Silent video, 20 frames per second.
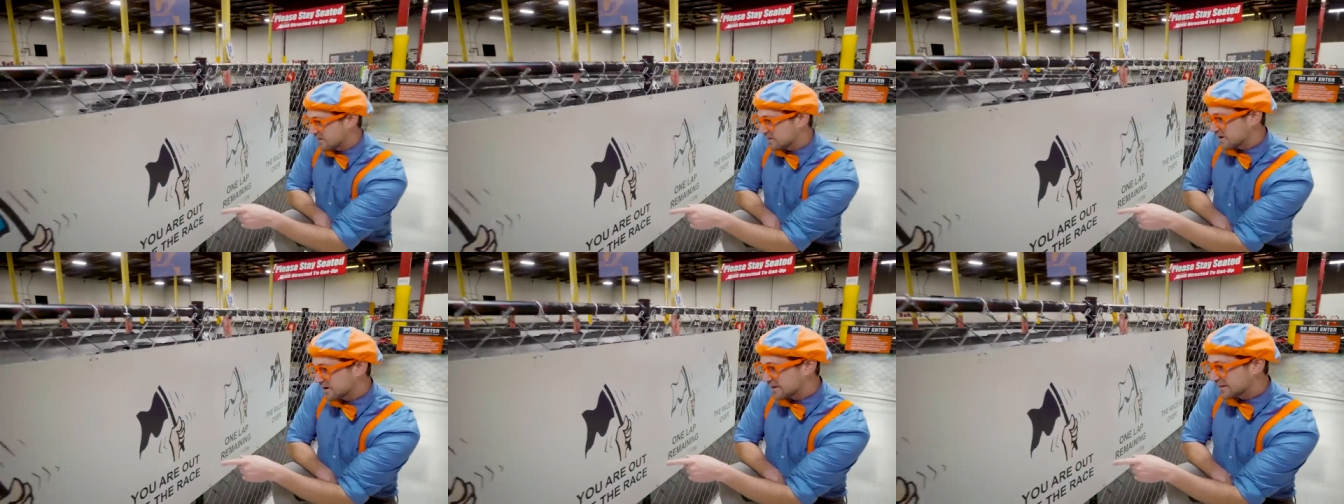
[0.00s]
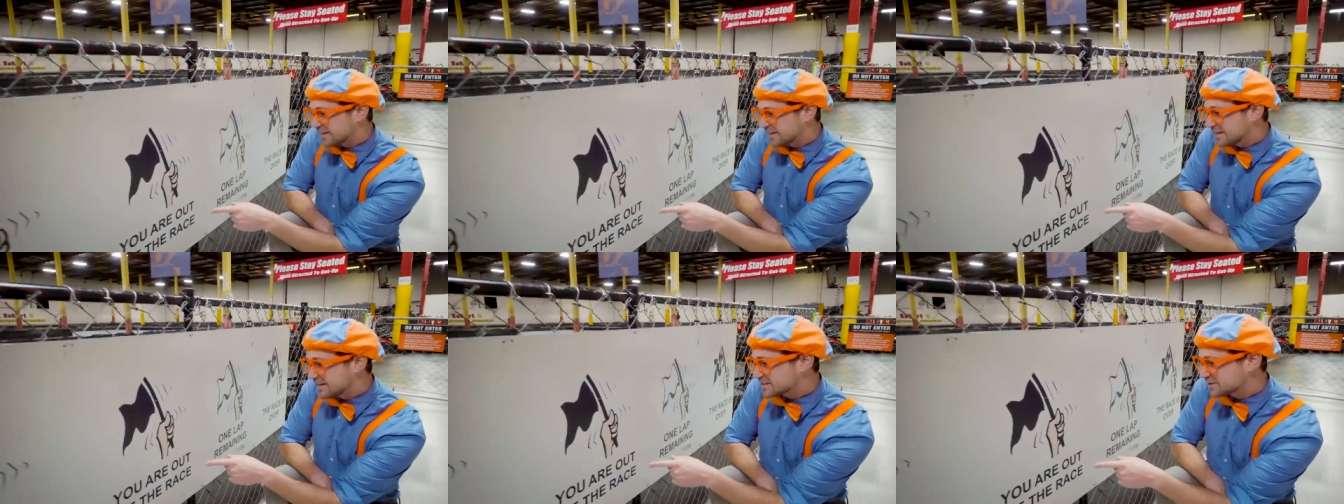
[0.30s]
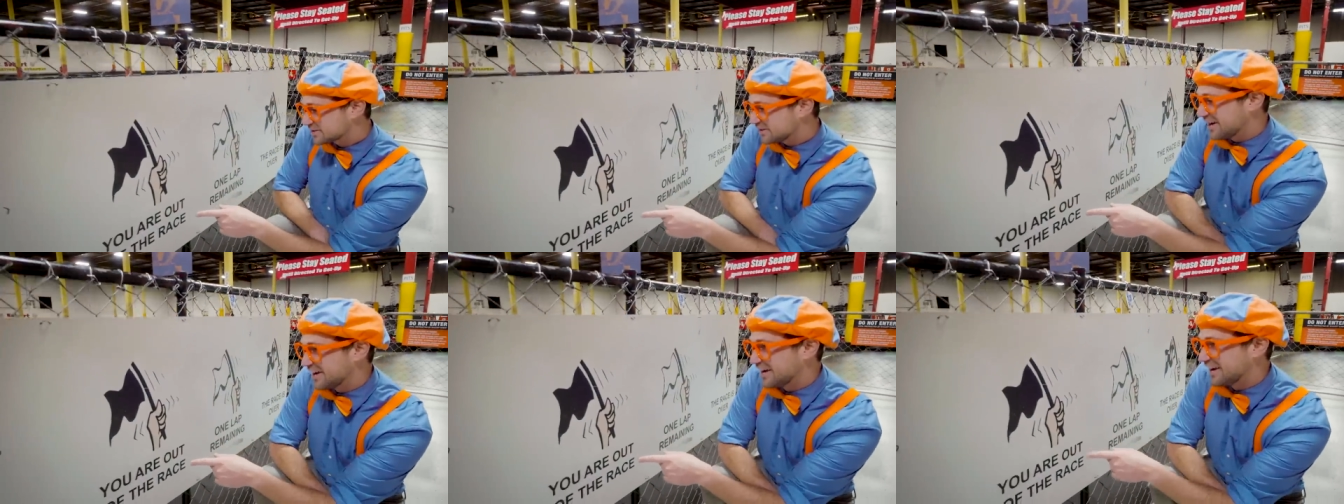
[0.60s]
look at this
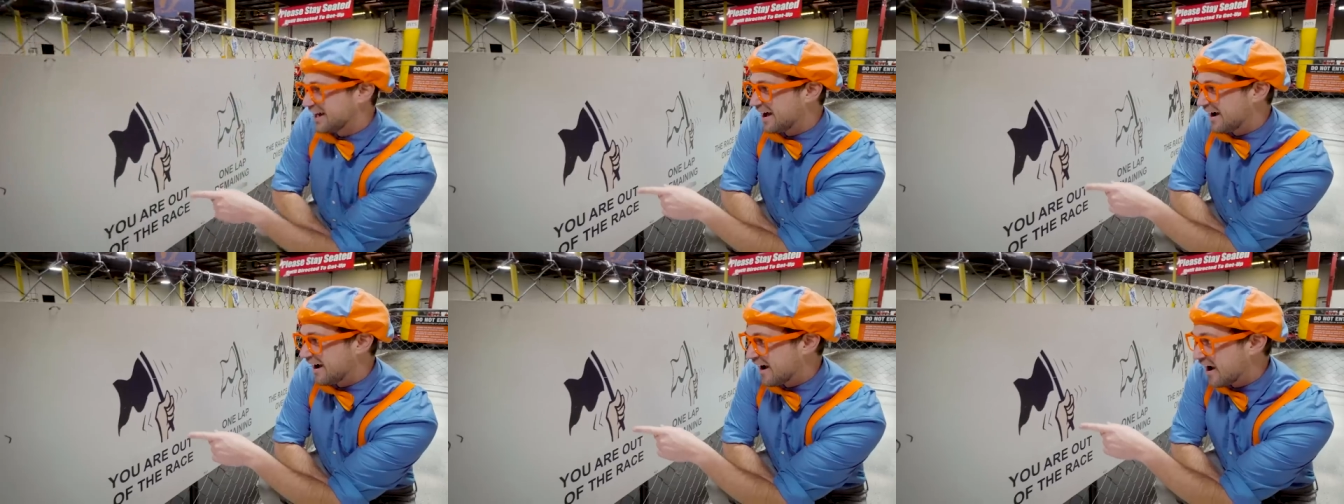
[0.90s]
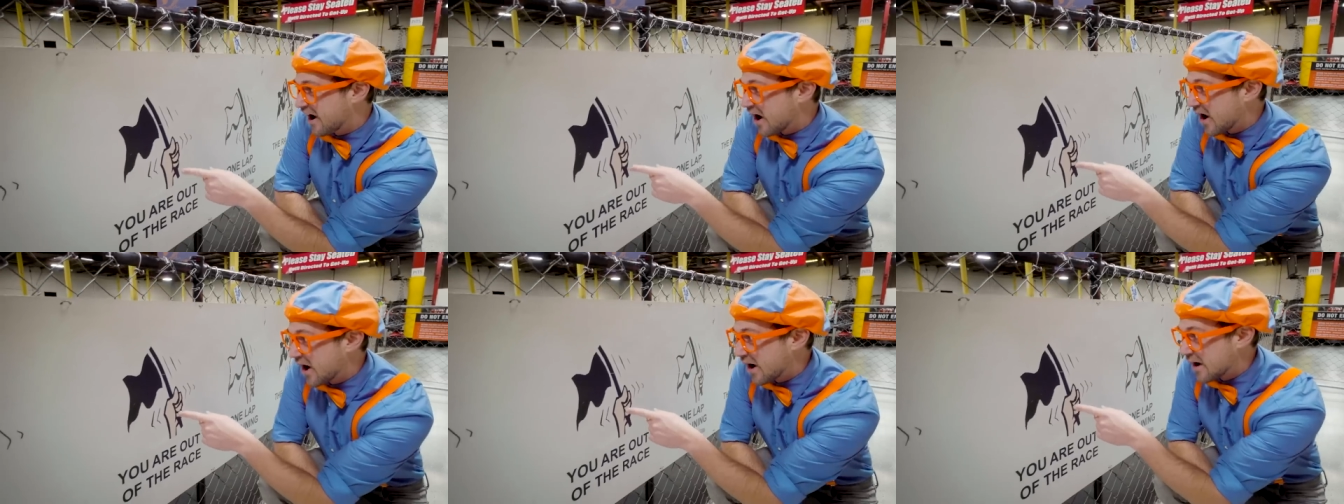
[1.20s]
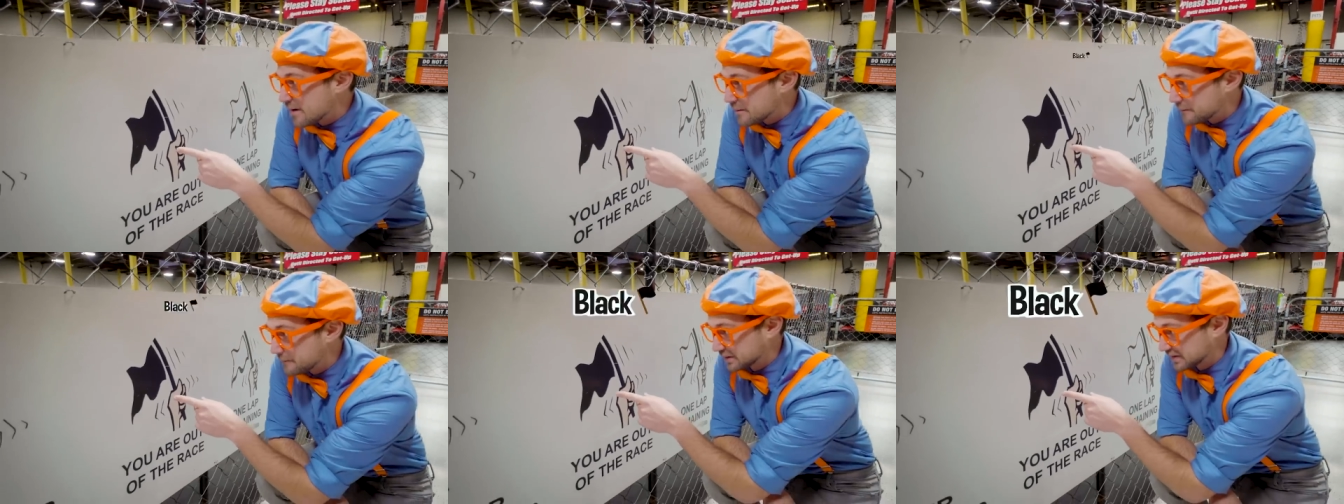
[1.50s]
one.
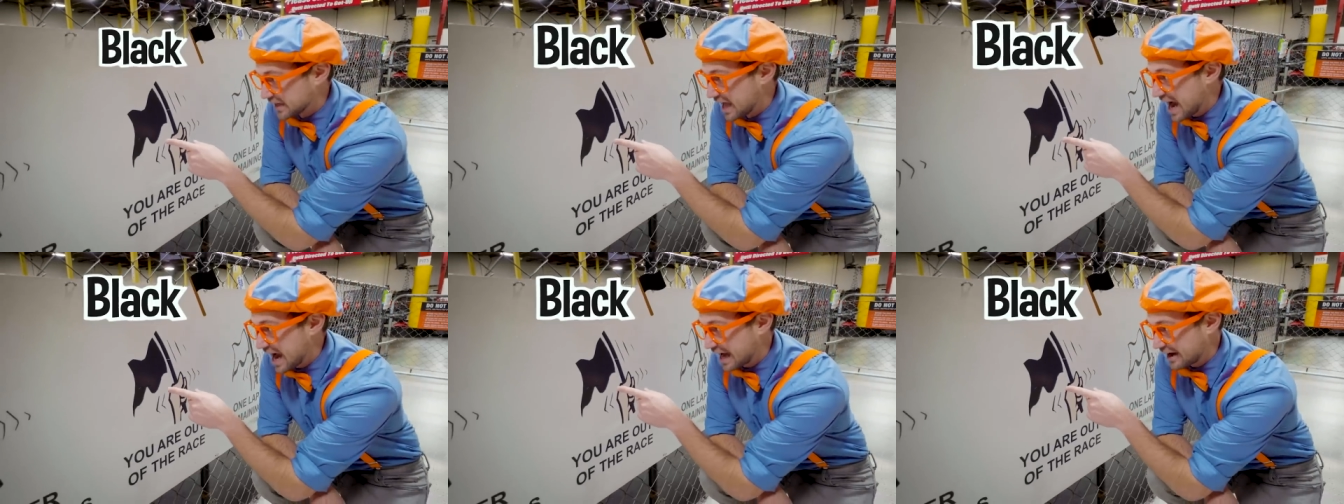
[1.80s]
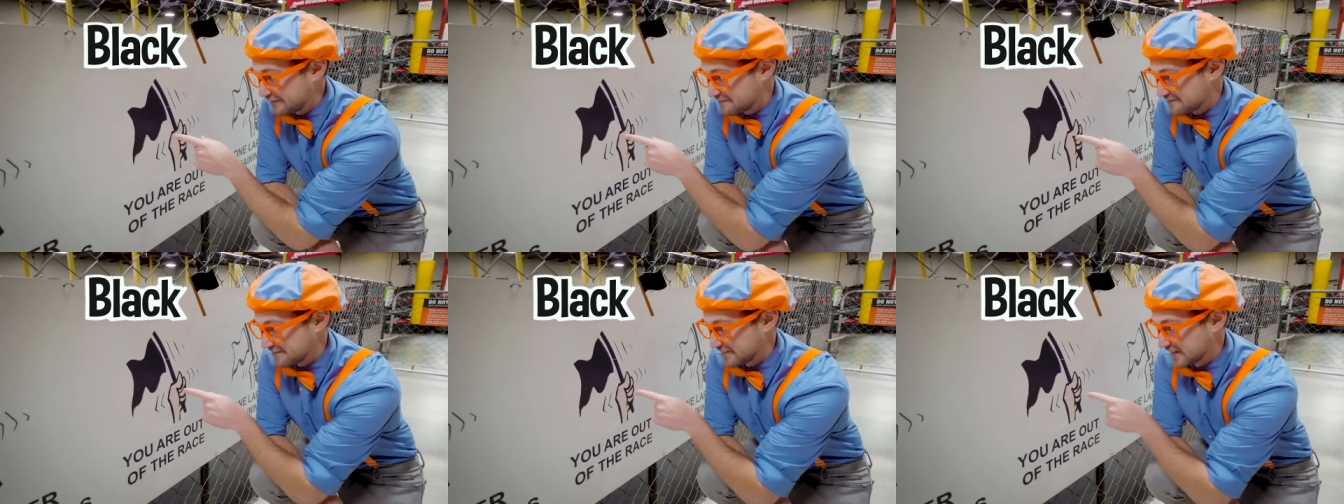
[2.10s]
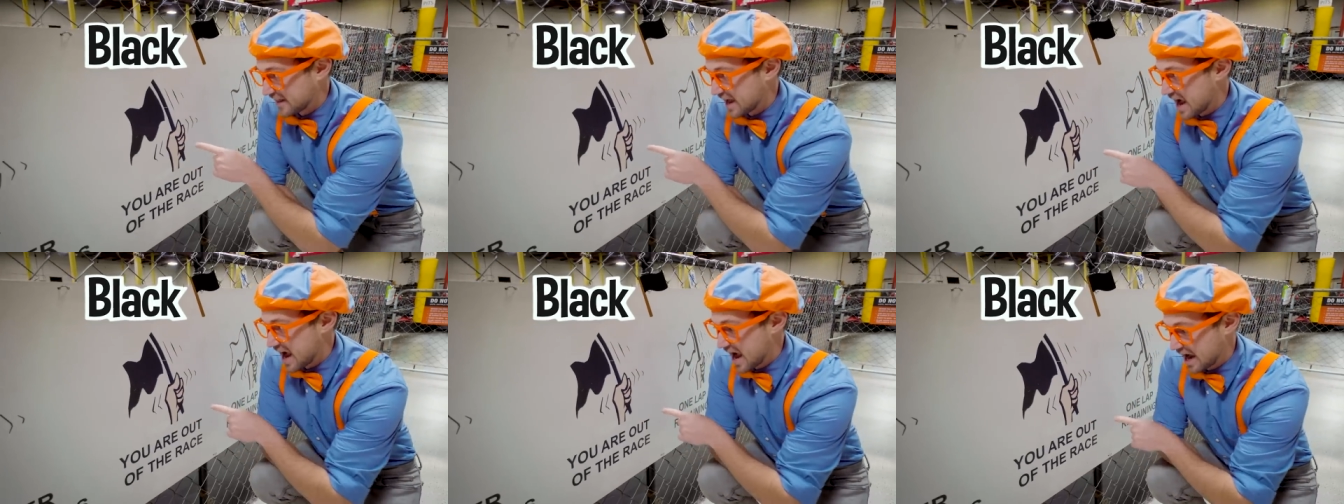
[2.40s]
Black
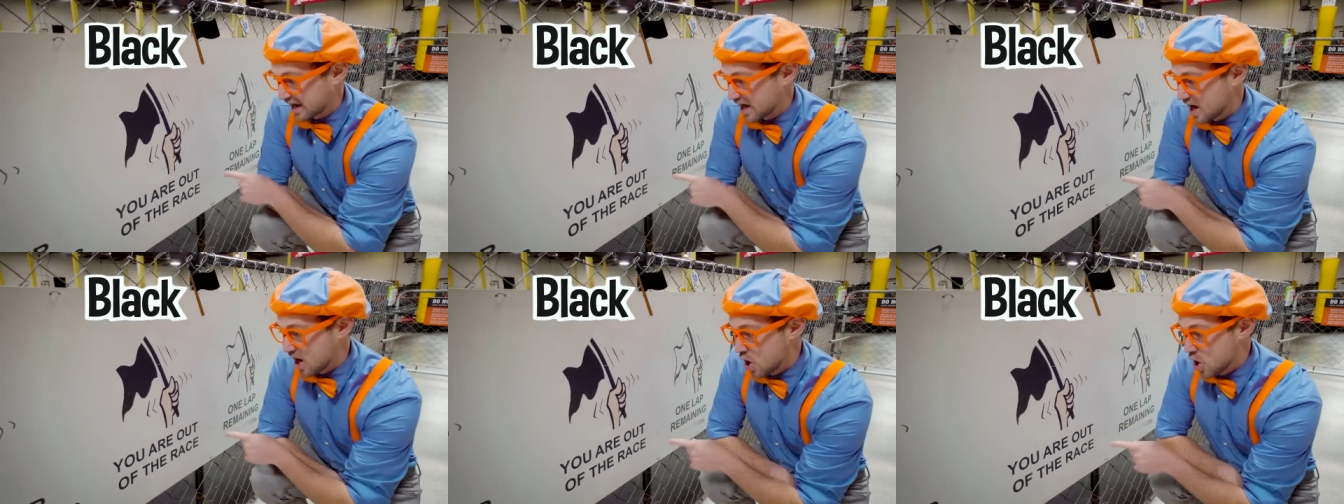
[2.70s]
flag.